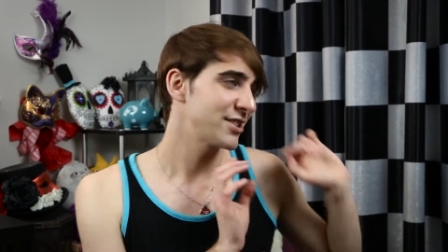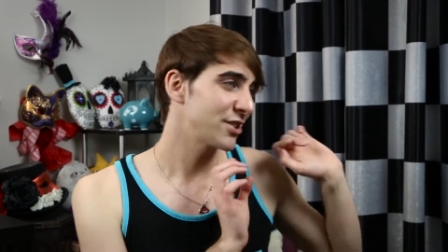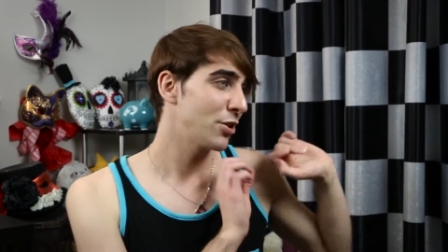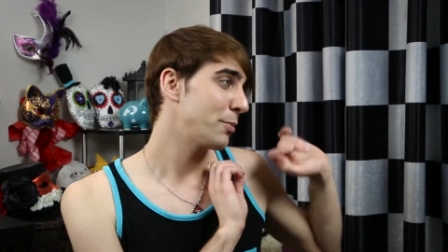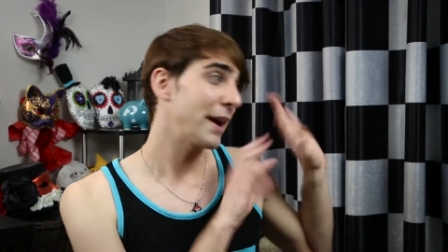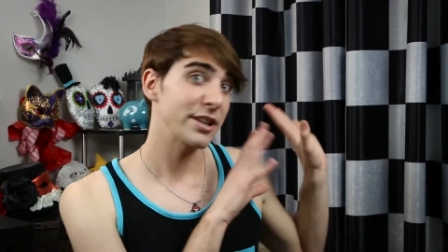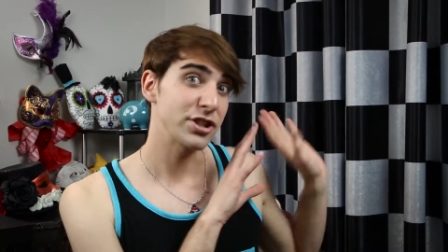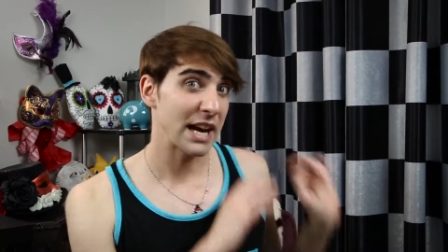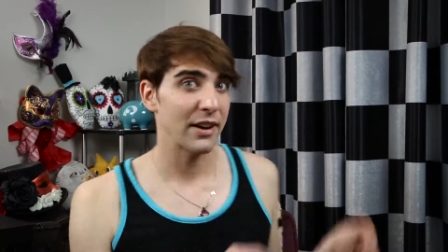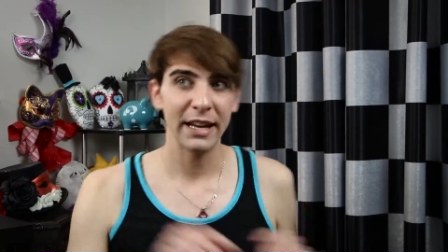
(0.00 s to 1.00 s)
So Mike
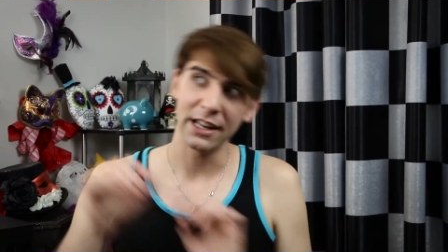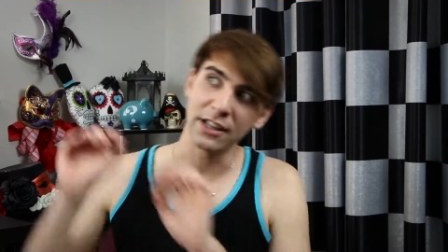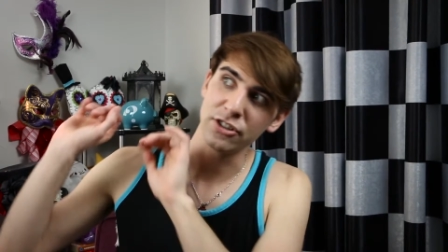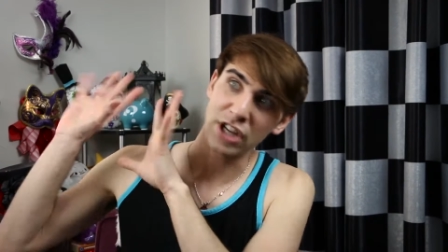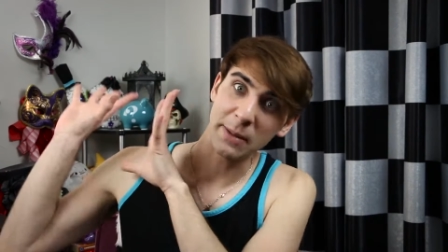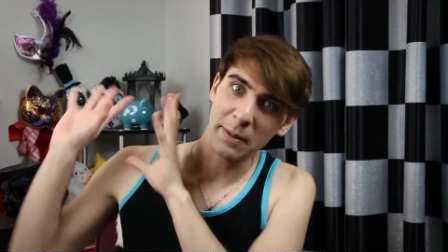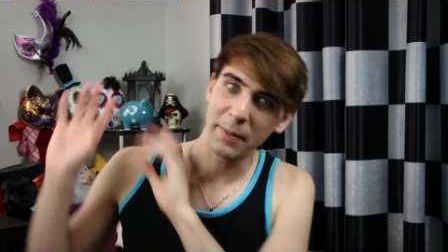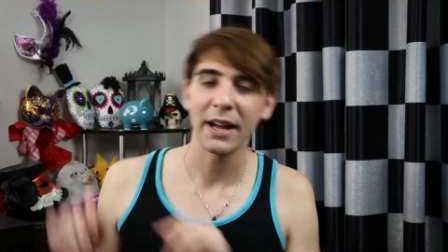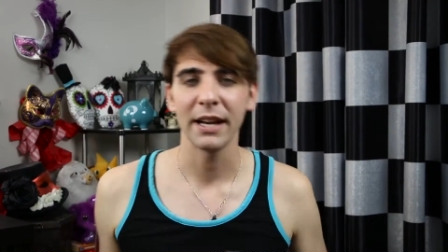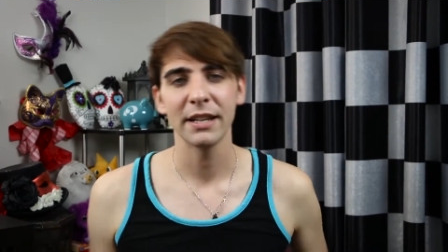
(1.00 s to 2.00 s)
Jerry and Jamie
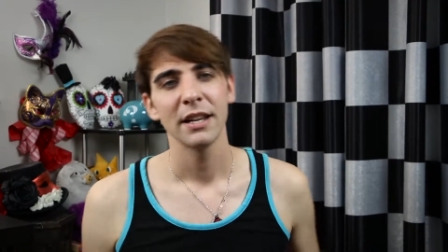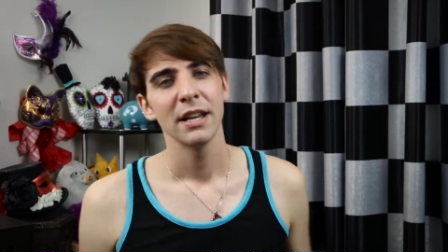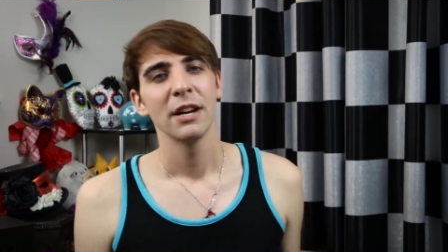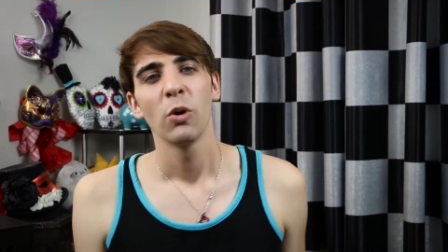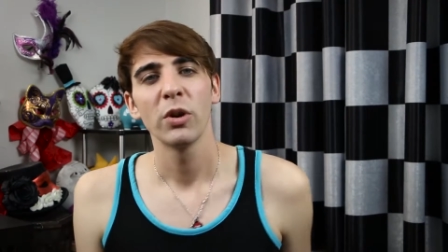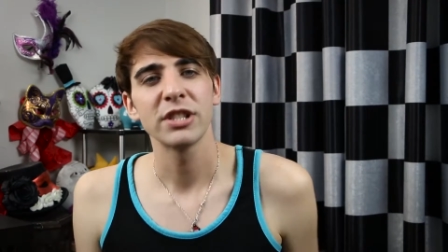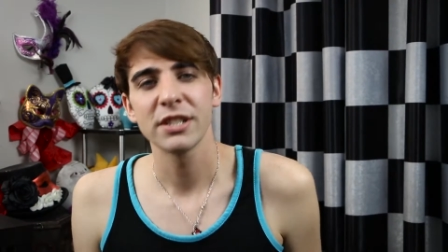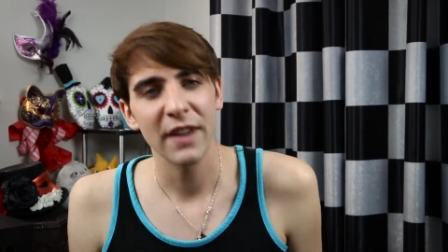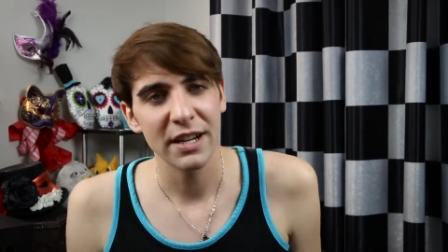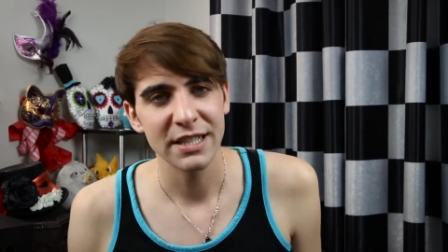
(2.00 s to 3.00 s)
Pine which
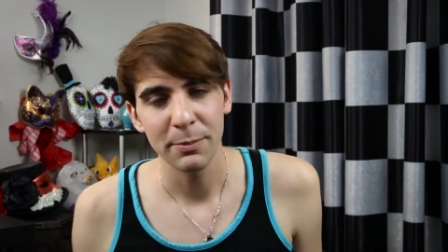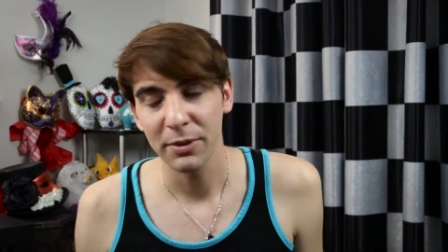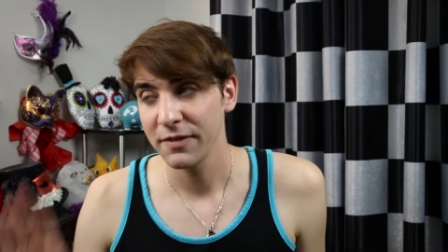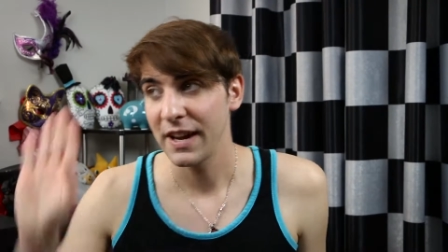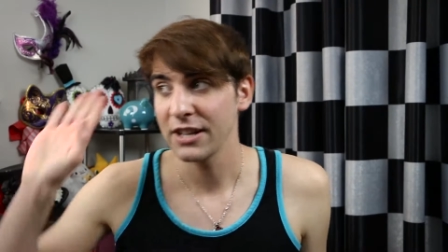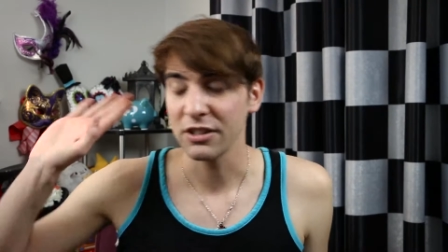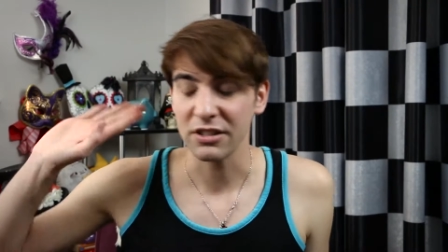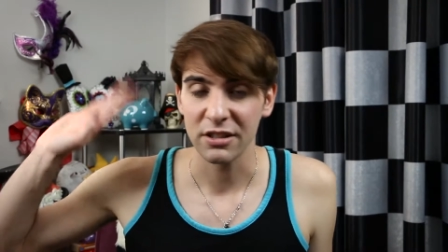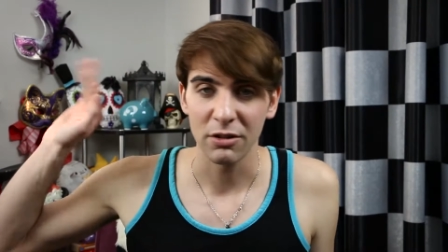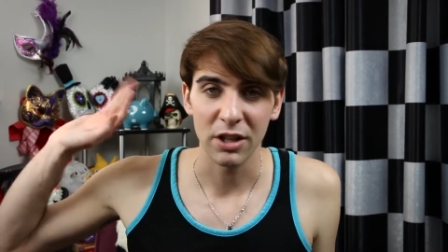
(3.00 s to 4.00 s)
is very simple to find.
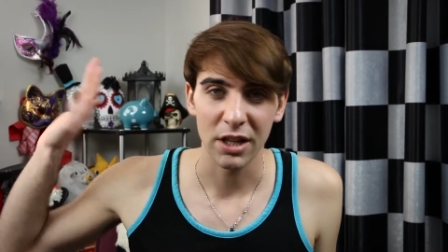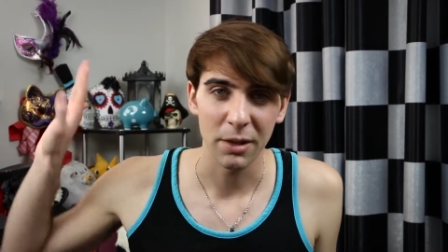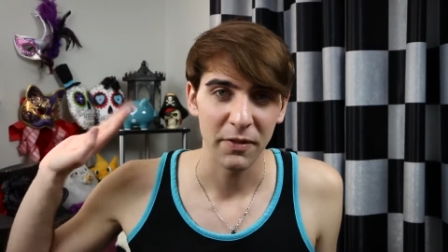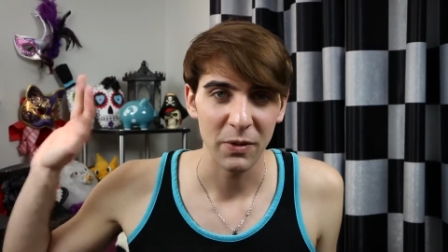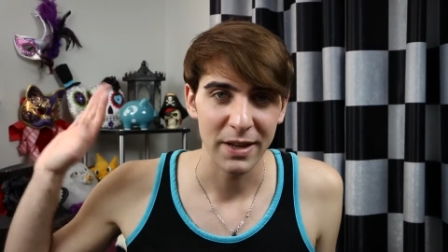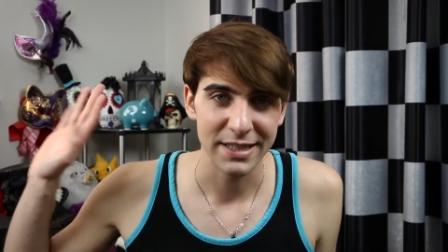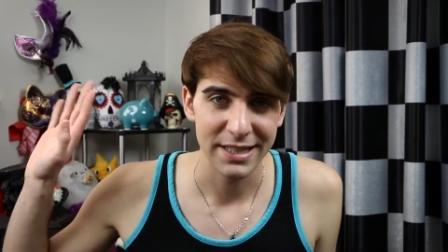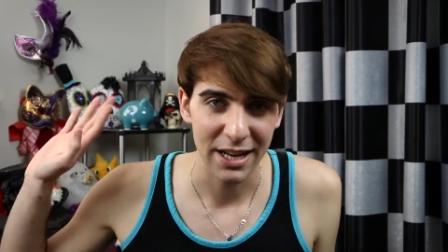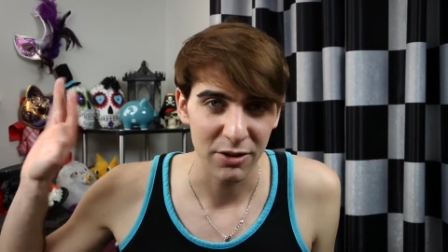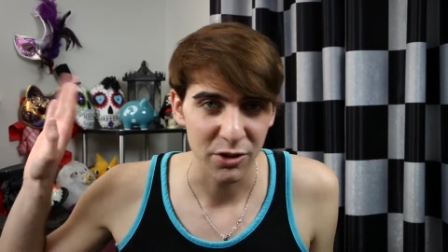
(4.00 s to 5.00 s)
Just go look it up if you want to see how